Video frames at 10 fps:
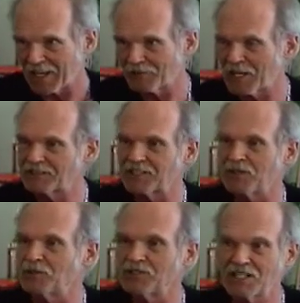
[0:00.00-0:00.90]
have that
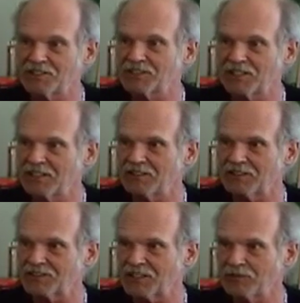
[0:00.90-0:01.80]
same intensity
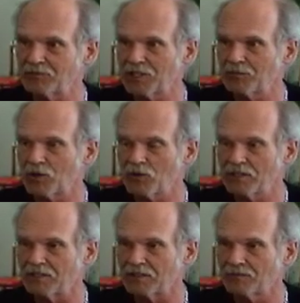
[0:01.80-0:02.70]
and the same
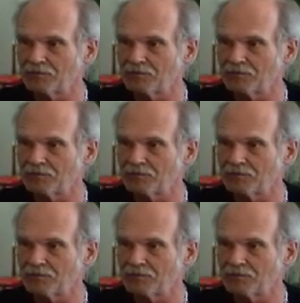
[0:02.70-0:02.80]
tempo.